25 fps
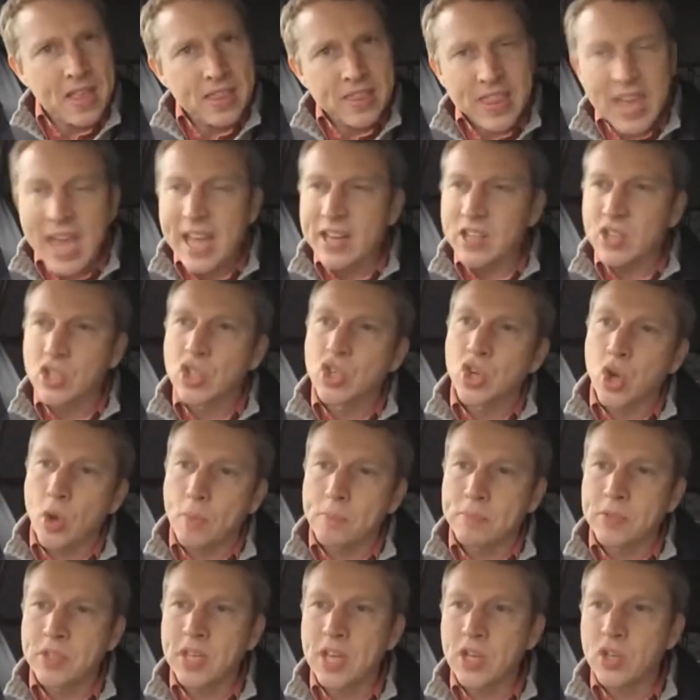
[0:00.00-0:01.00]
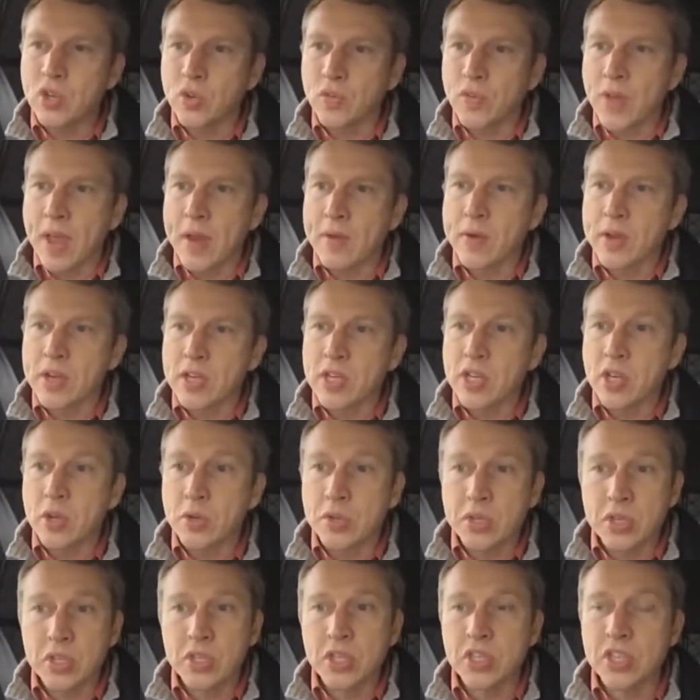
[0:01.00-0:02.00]
That top diesel variant
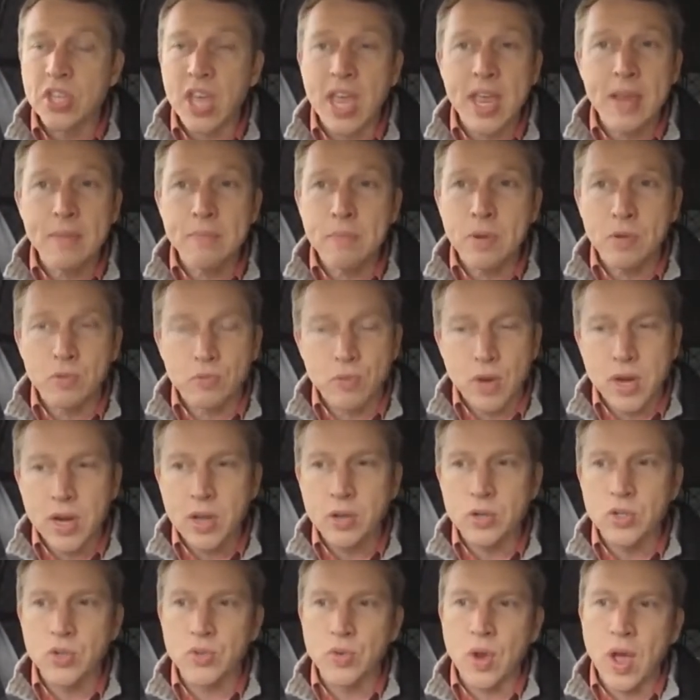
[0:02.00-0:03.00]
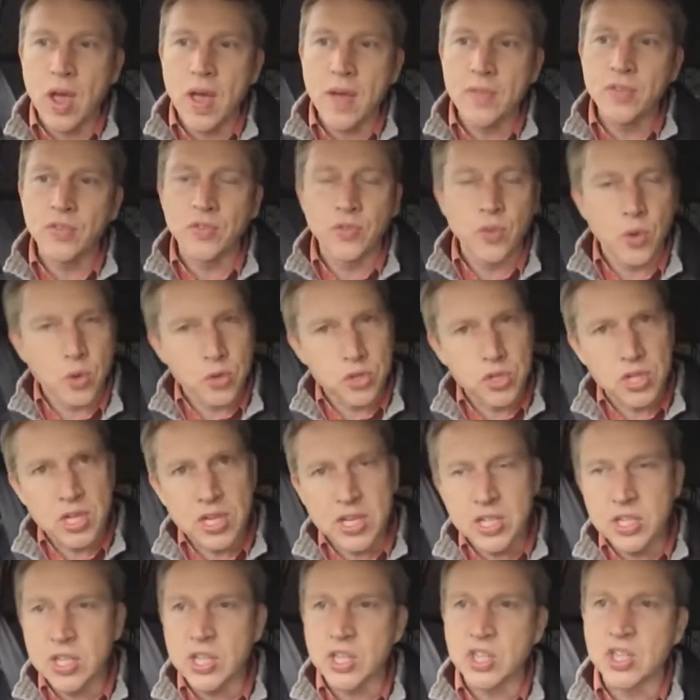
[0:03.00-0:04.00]
uses the same Renault derived four
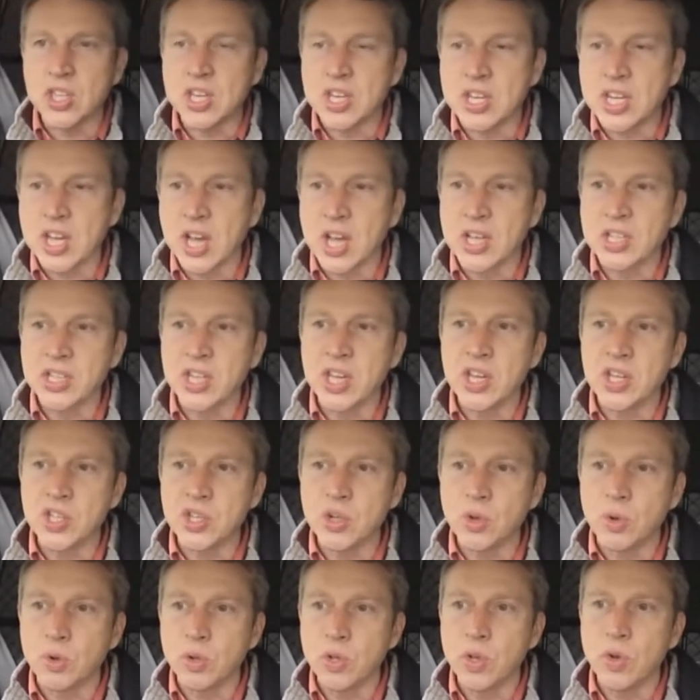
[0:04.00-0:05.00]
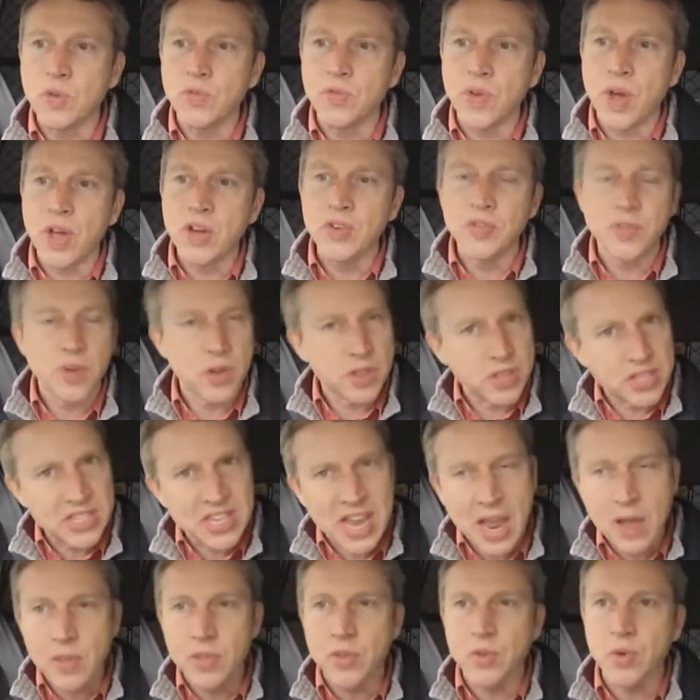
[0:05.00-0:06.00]
cylinder CDI diesel you'll find further
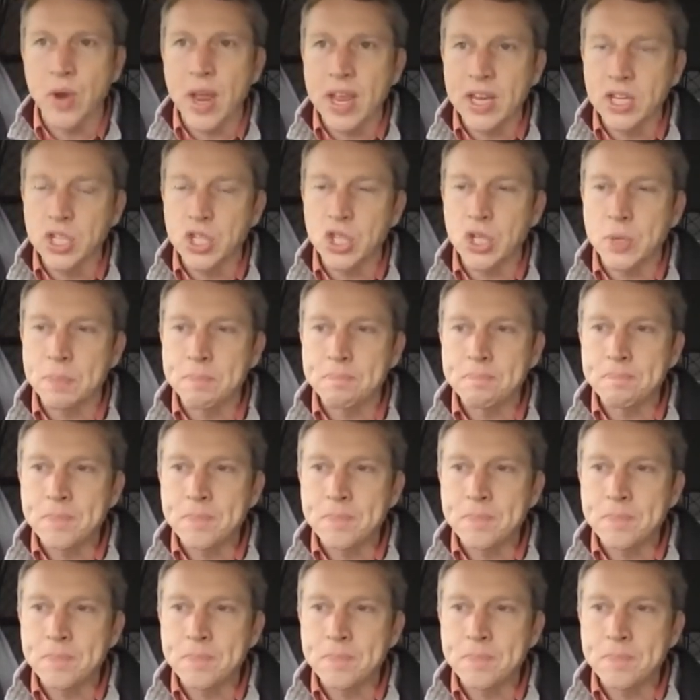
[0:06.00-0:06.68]
down the range